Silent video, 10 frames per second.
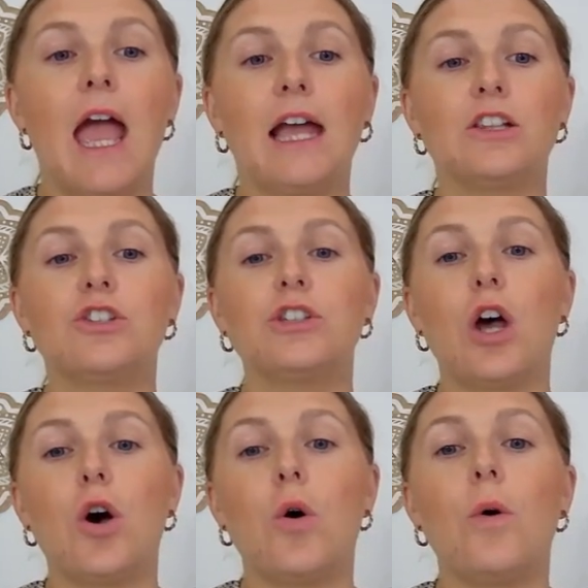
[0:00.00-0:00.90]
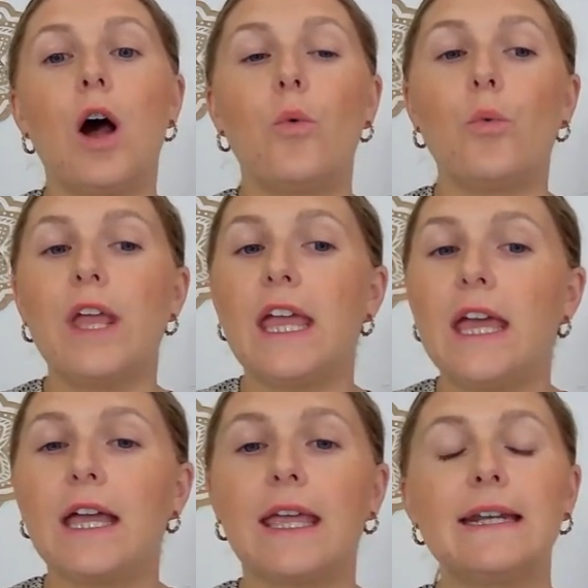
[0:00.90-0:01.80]
And so
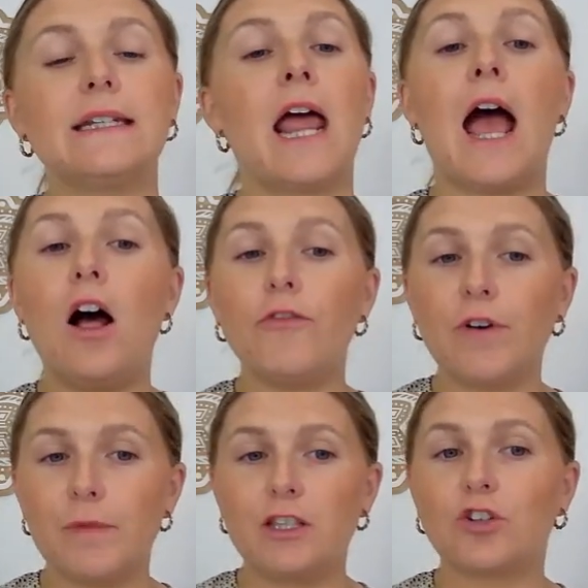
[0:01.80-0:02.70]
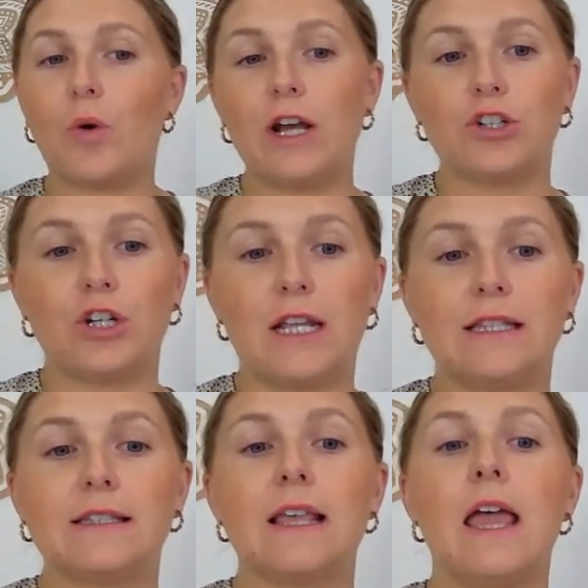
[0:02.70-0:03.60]
we can tell from these
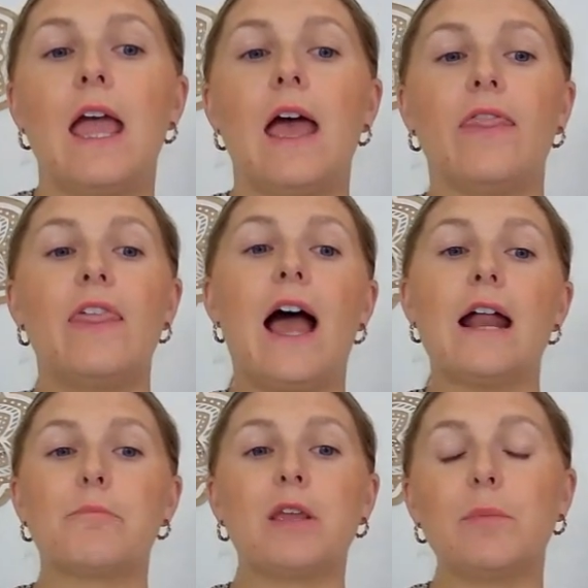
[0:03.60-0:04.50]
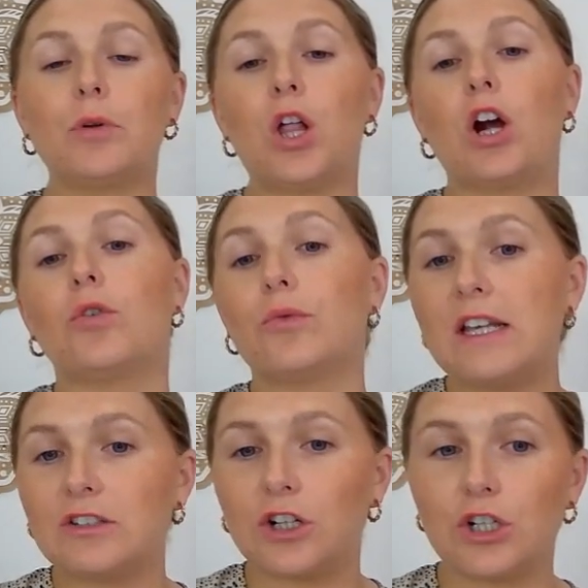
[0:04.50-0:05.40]
questions that people are
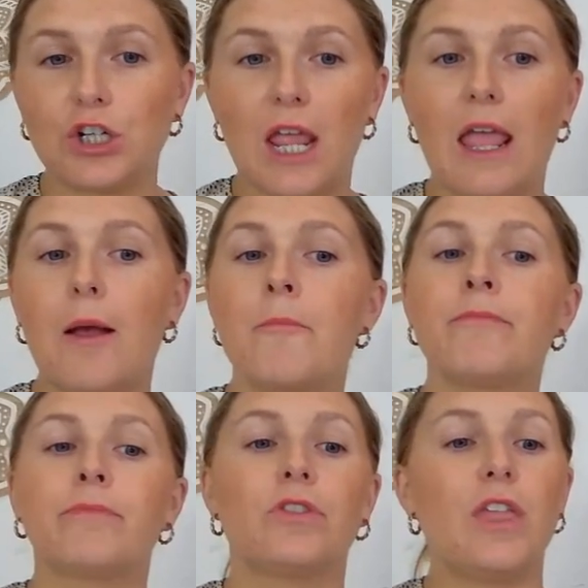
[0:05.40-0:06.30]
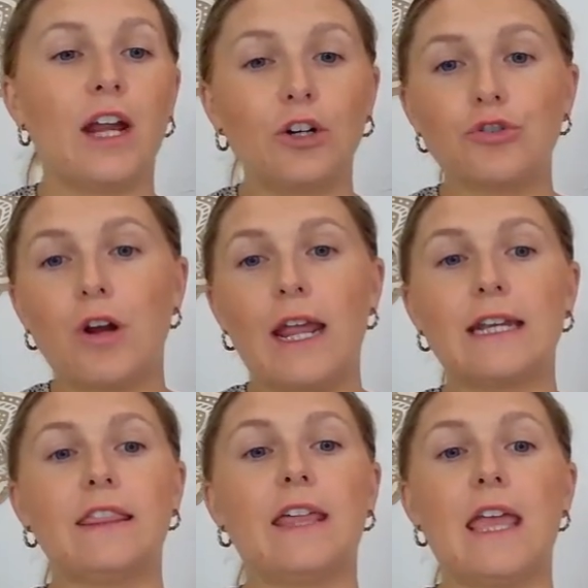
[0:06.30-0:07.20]
researching, they're trying
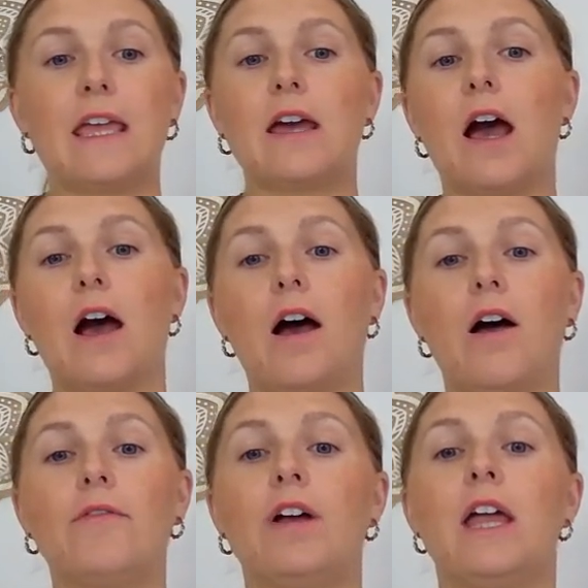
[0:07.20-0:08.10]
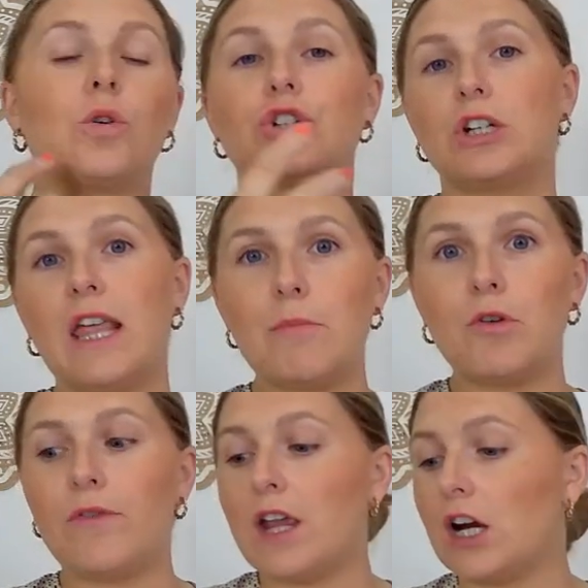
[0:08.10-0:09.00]
to think of, should they
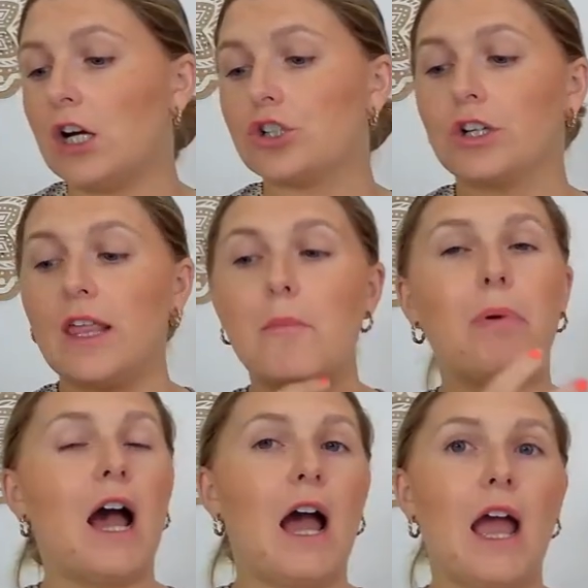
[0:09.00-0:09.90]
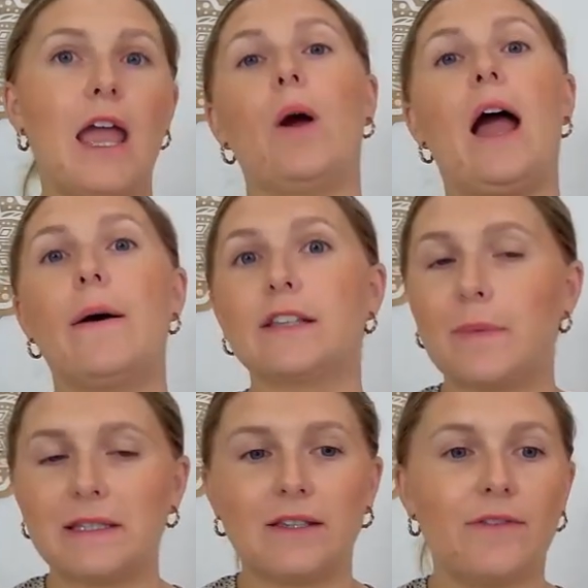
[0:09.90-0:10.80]
move here? Should they buy? How
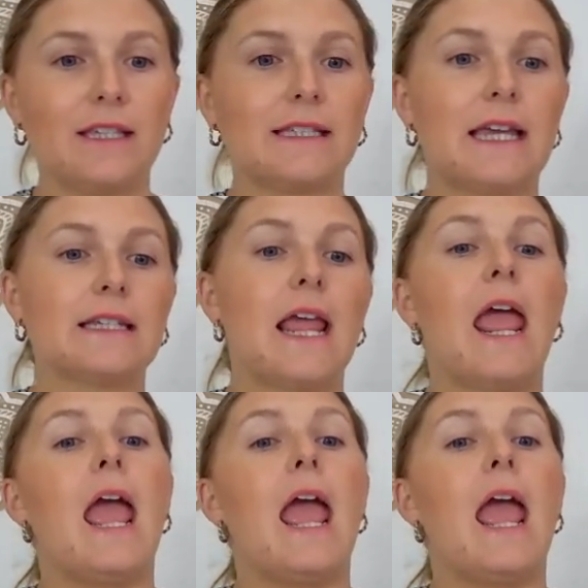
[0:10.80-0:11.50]
expensive is it?